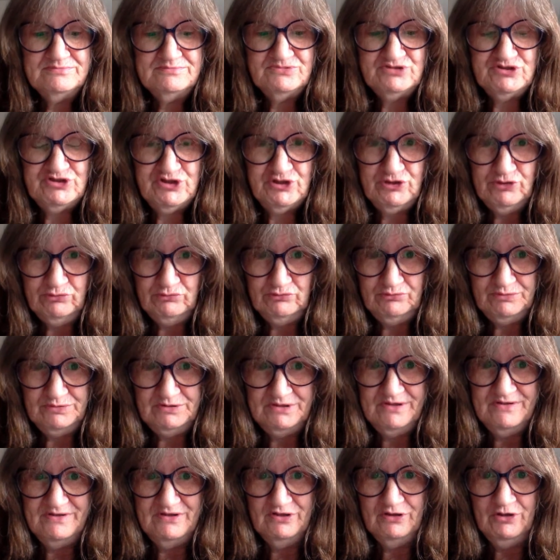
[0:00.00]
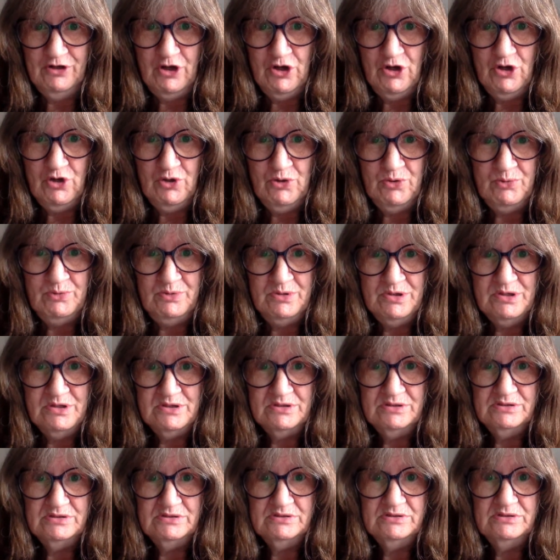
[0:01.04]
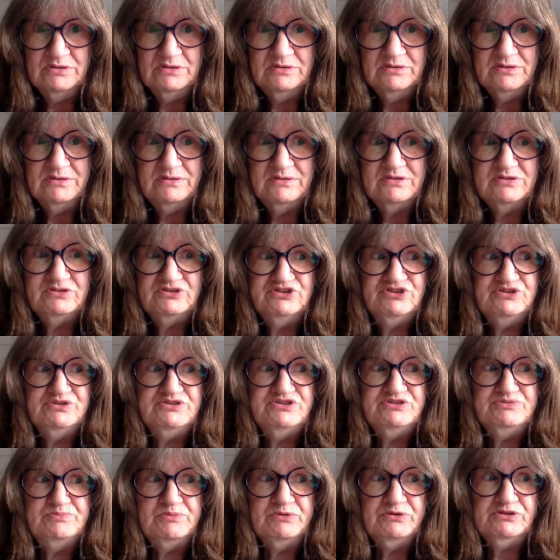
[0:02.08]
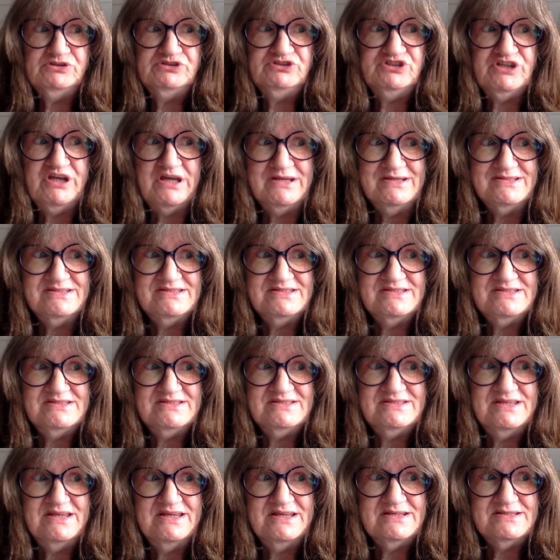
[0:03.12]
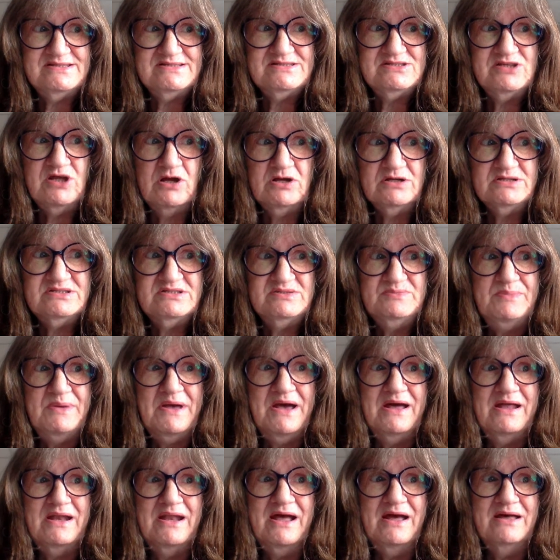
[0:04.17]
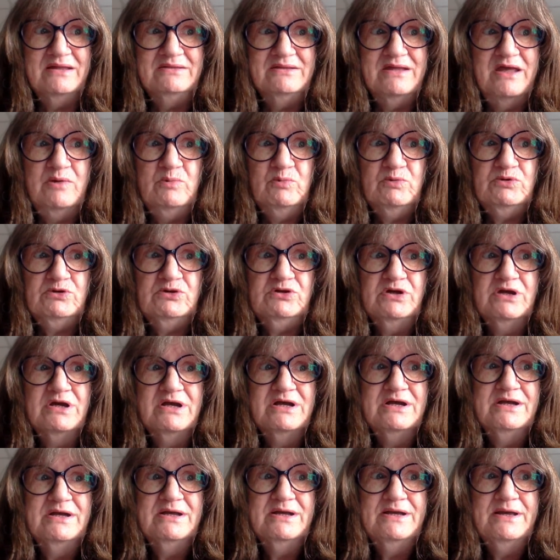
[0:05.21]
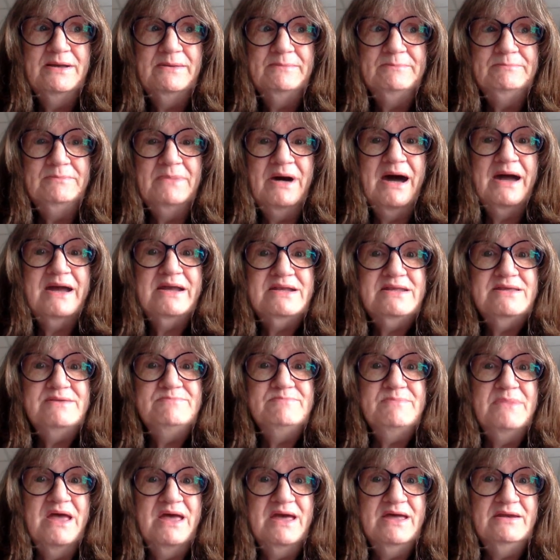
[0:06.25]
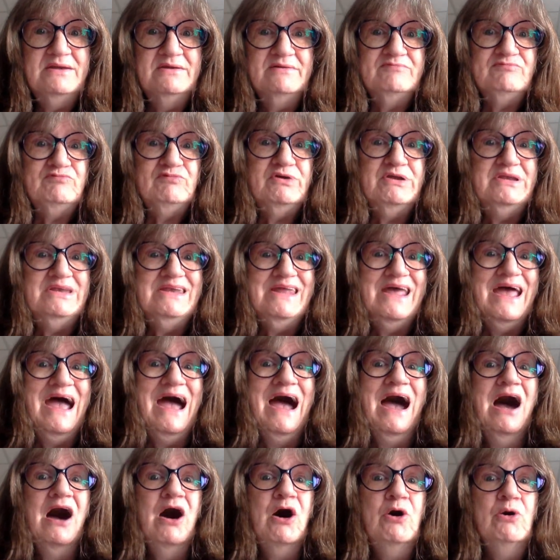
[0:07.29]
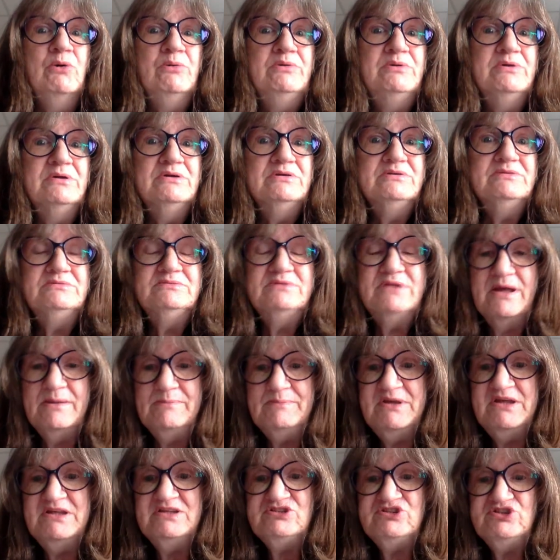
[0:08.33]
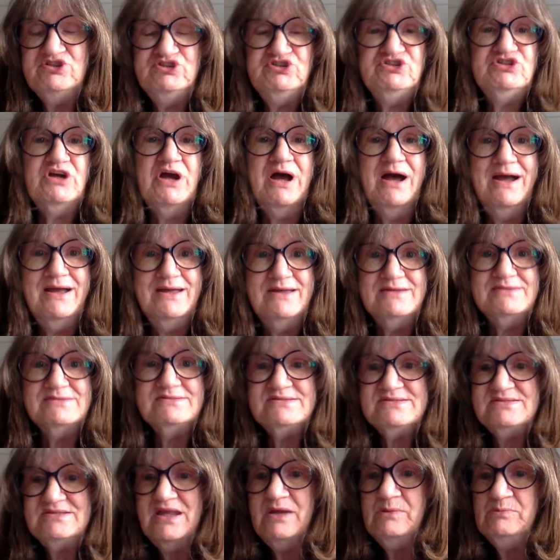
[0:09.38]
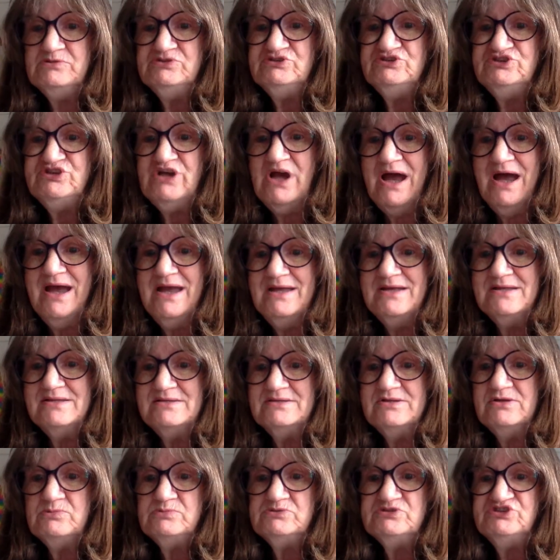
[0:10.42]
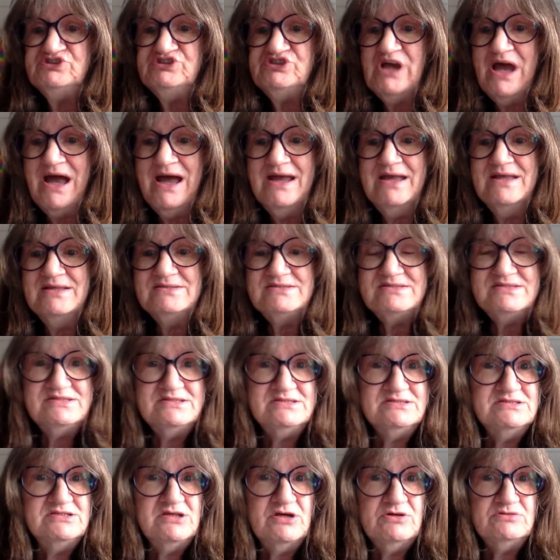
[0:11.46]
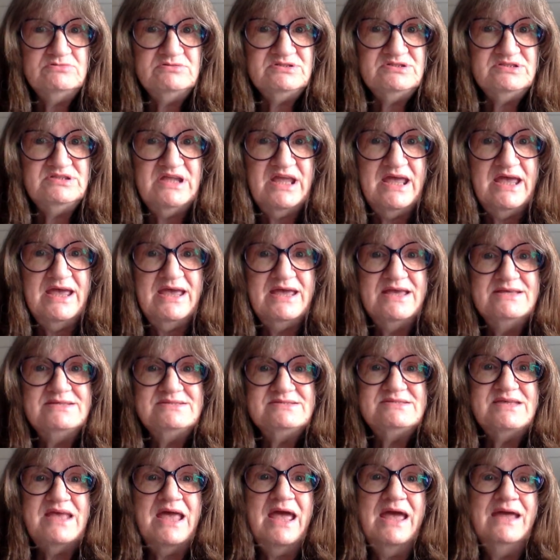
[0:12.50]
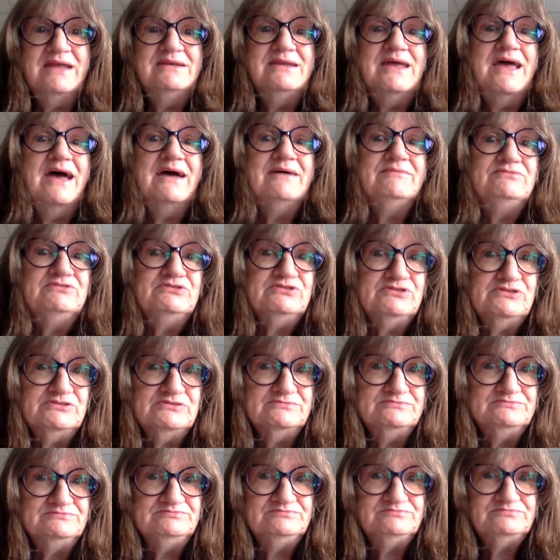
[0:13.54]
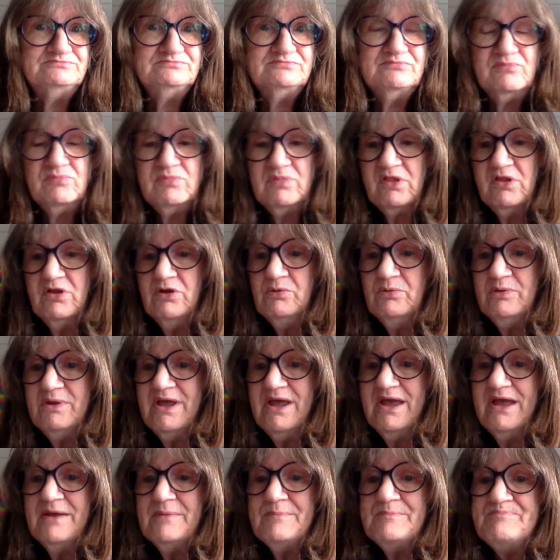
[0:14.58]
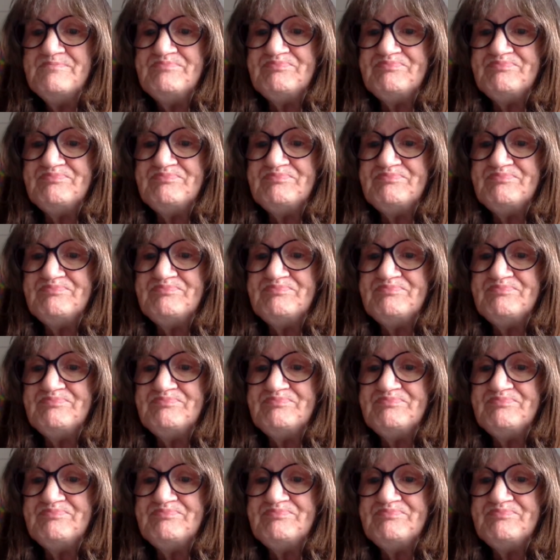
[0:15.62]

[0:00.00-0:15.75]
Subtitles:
children of their own. The book of Genesis 6 talks about how they were mighty men of renown. That means giants. They were giant. There were giants in those days and after. Okay.